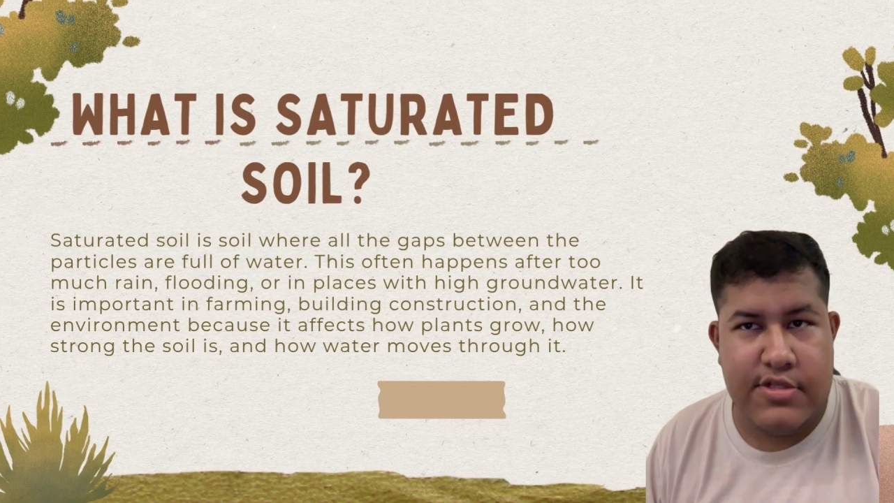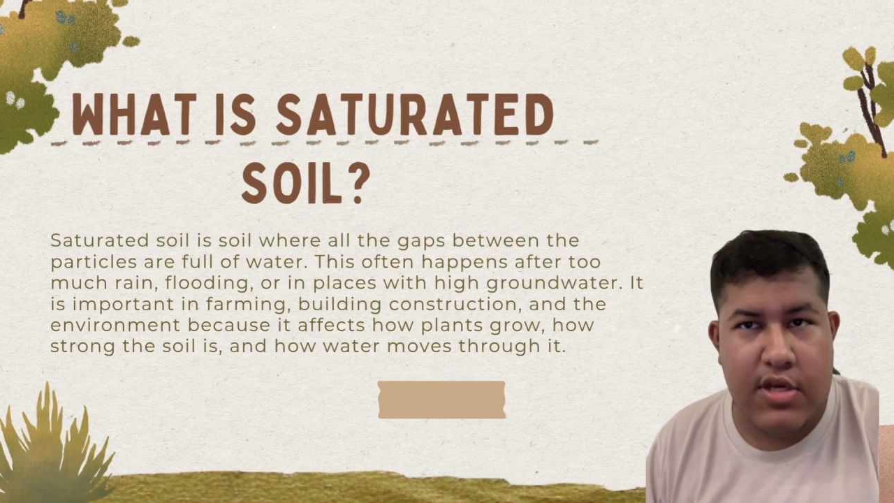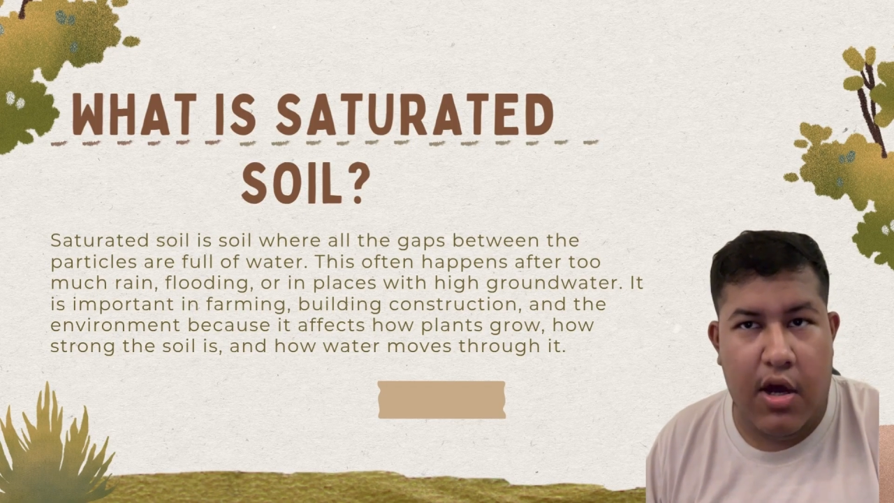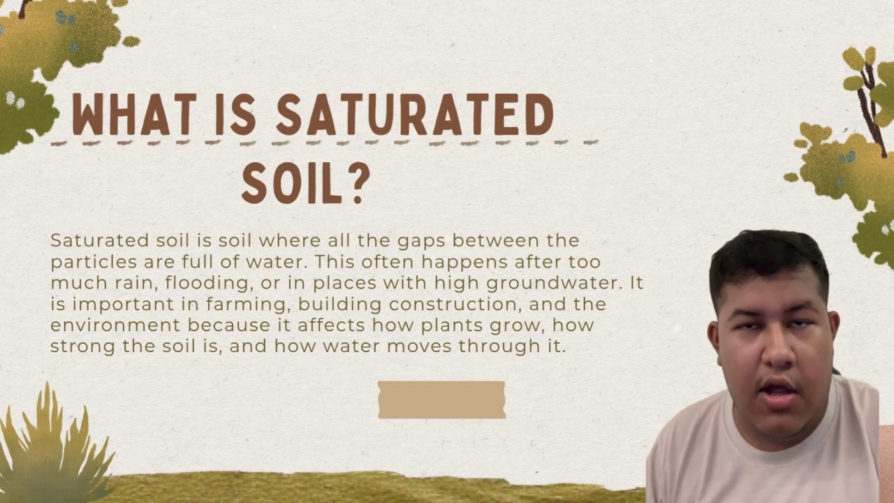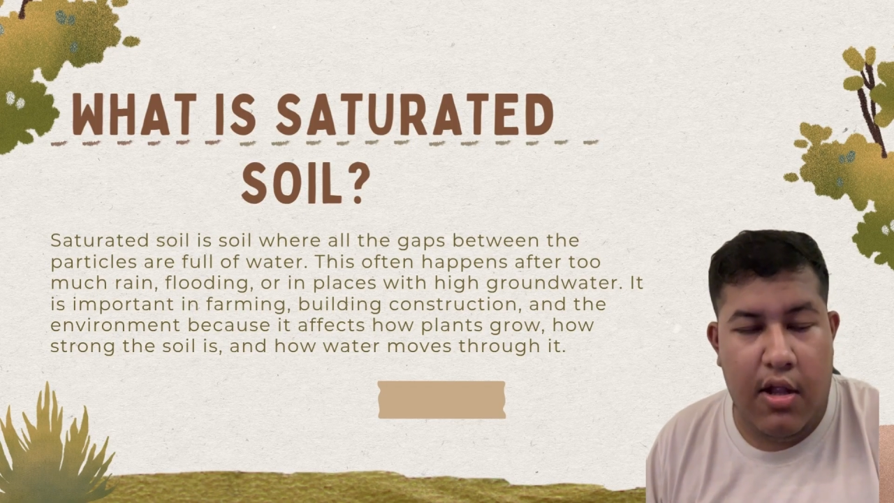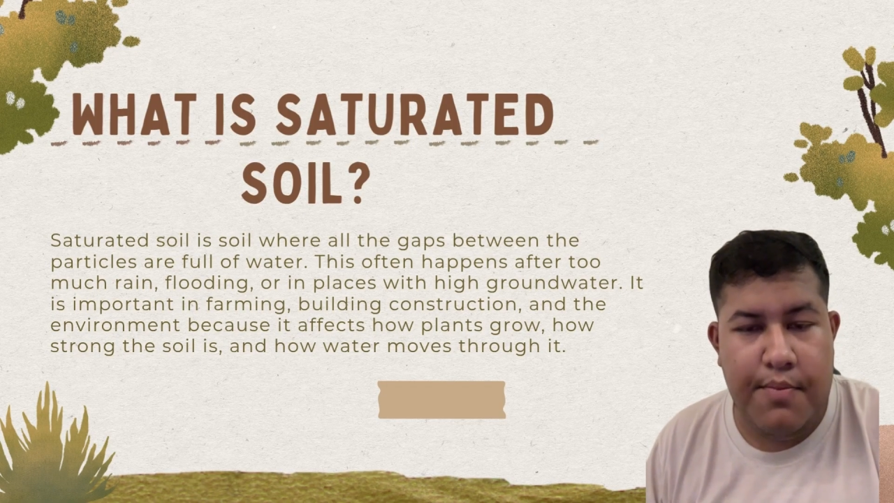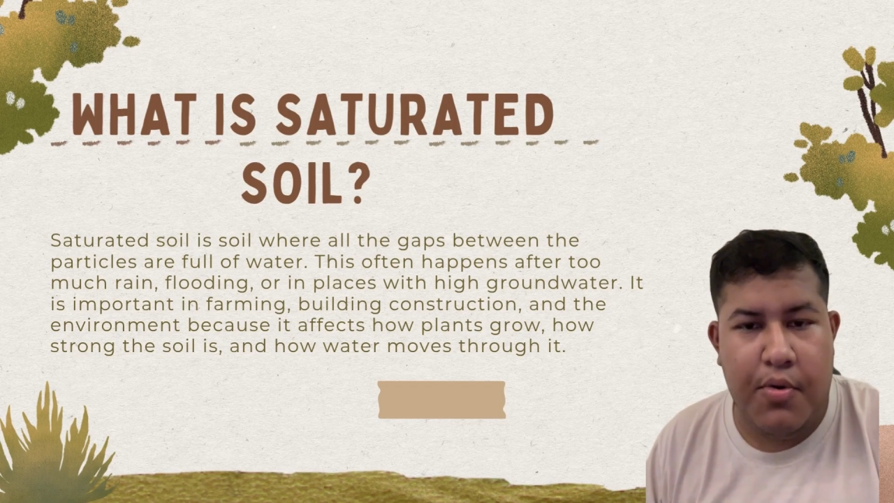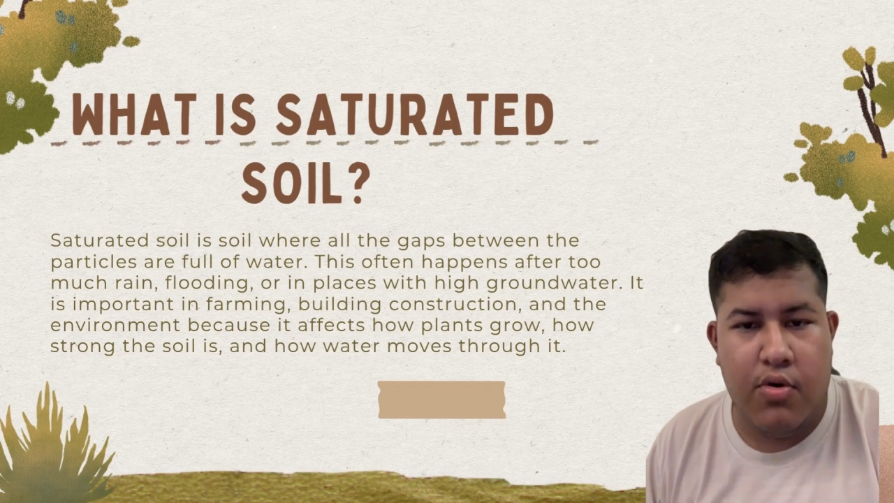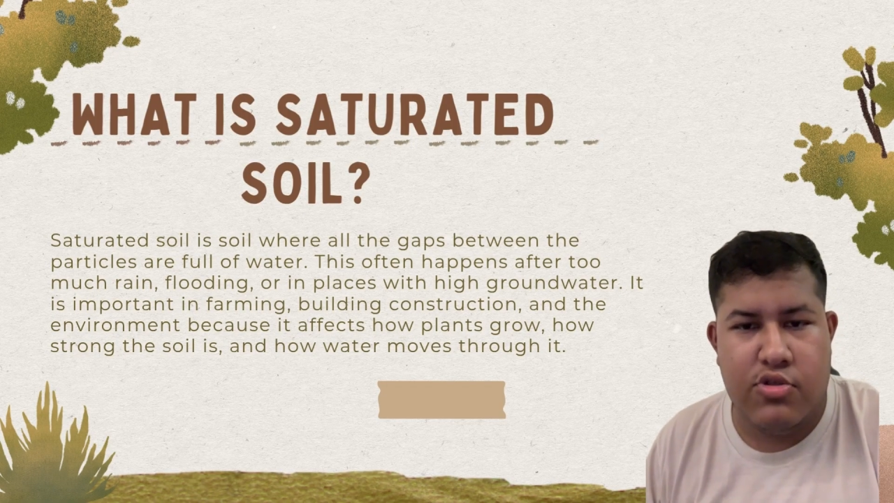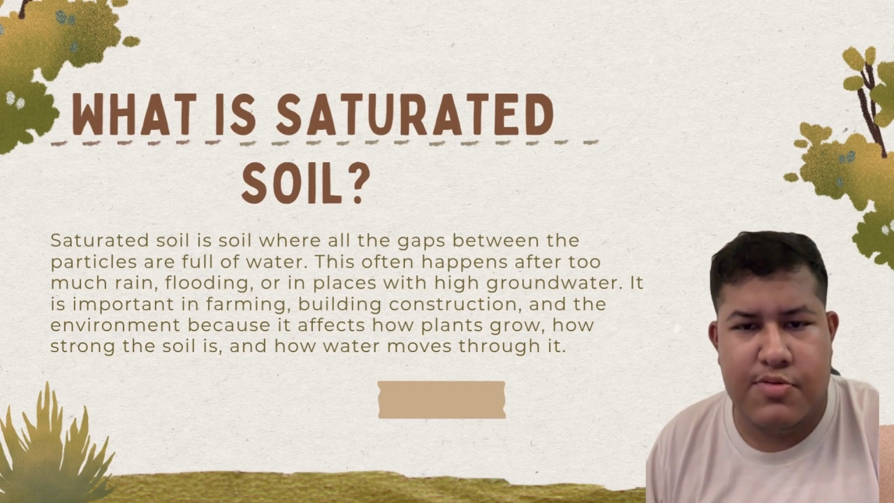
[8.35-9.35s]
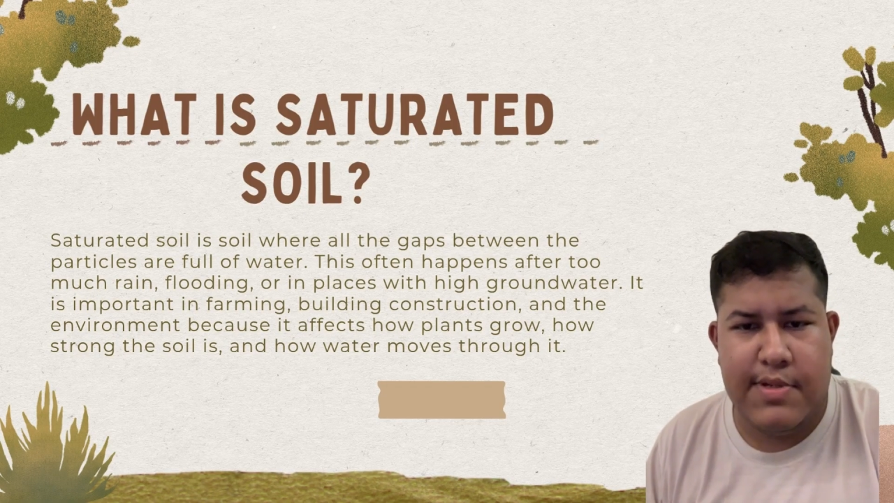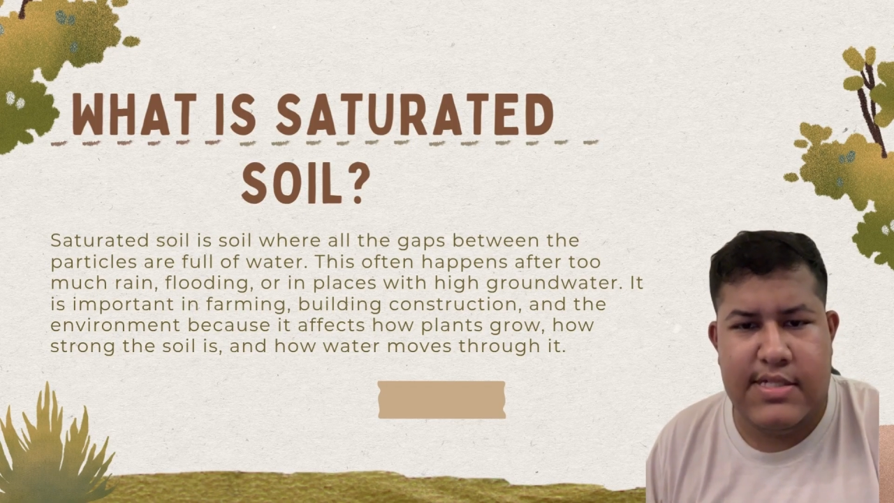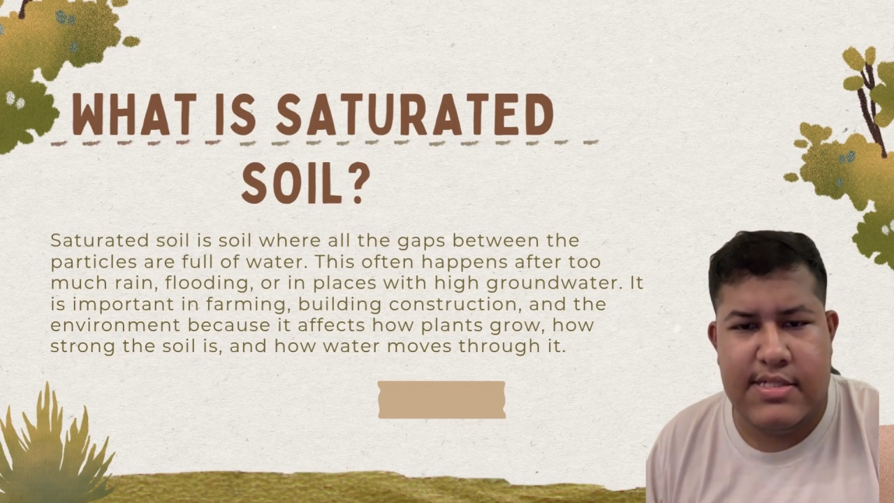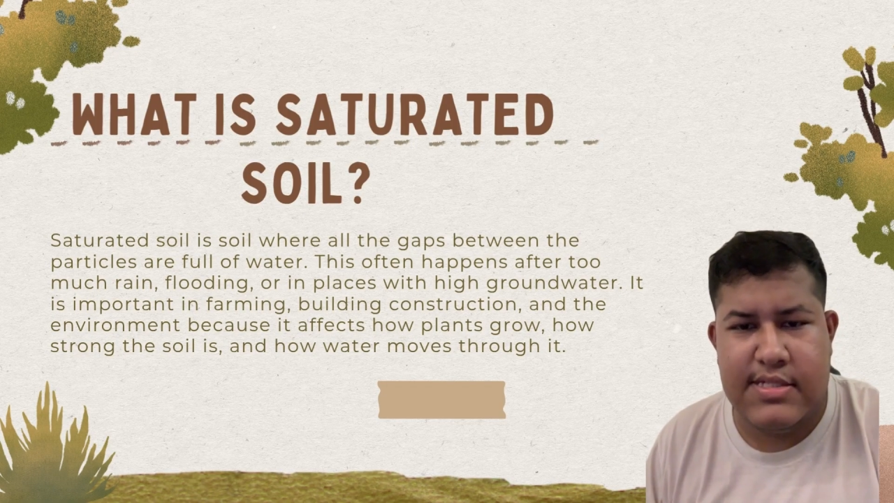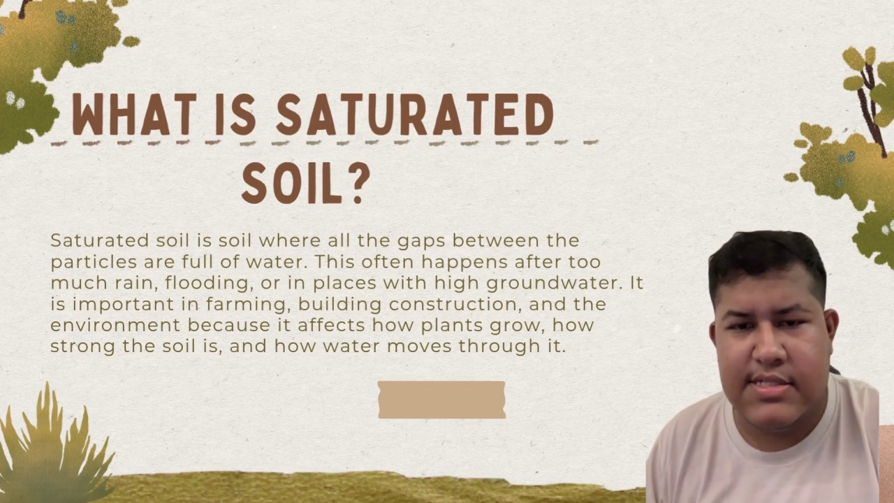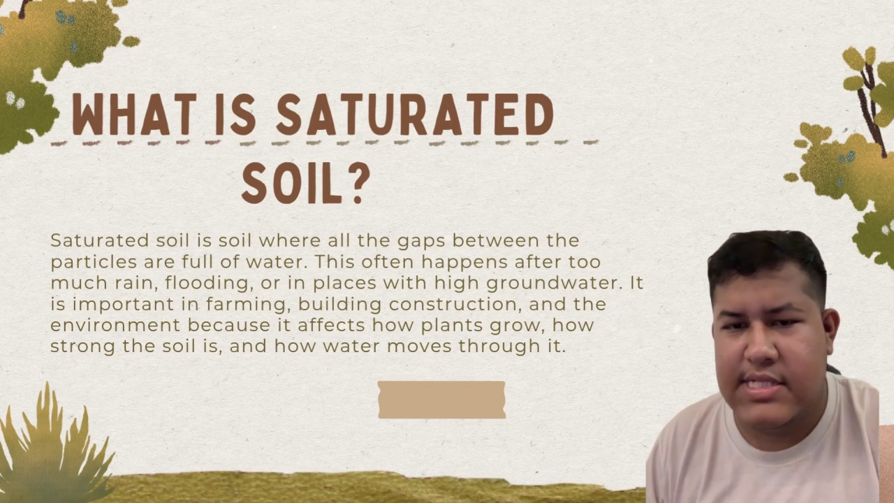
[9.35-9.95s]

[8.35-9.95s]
all pore spaces